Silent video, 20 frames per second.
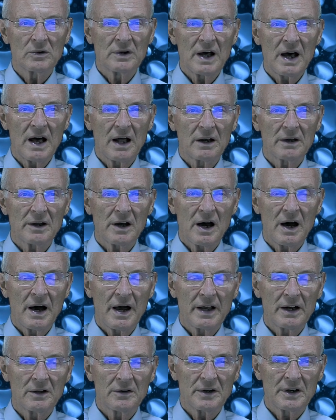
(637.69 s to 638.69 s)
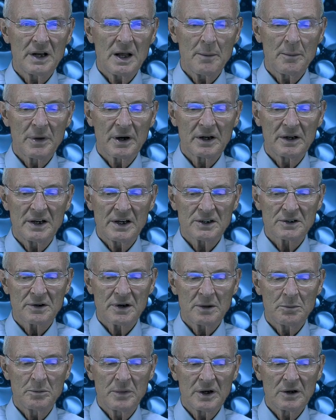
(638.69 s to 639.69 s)
idol that Nebuchadnezzar
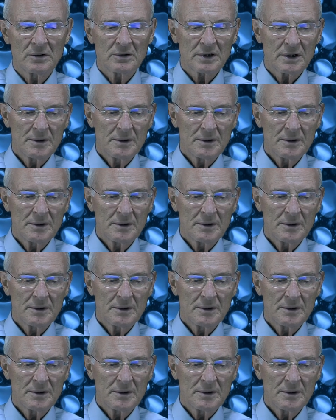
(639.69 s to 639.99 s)
had built?